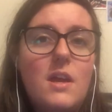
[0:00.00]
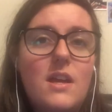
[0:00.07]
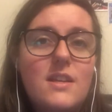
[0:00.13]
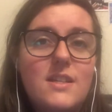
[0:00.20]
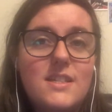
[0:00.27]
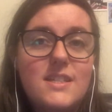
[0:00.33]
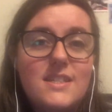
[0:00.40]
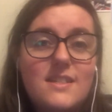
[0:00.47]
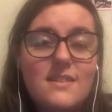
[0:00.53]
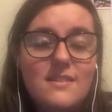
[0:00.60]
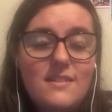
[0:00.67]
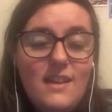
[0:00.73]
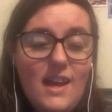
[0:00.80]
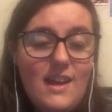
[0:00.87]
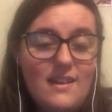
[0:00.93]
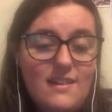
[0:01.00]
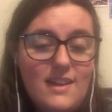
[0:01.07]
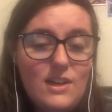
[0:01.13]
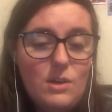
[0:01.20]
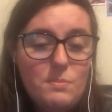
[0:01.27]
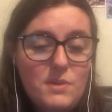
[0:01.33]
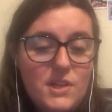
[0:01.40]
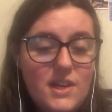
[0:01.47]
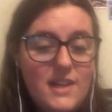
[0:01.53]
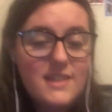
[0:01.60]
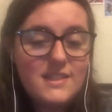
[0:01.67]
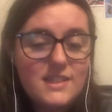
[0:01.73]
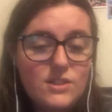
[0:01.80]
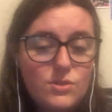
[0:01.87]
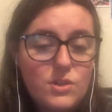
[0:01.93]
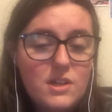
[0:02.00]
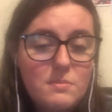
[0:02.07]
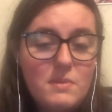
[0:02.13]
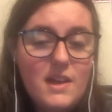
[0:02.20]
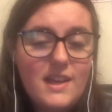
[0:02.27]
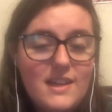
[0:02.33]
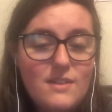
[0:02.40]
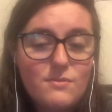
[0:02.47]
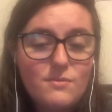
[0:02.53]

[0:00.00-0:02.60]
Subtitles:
And yeah, I hope you guys enjoy my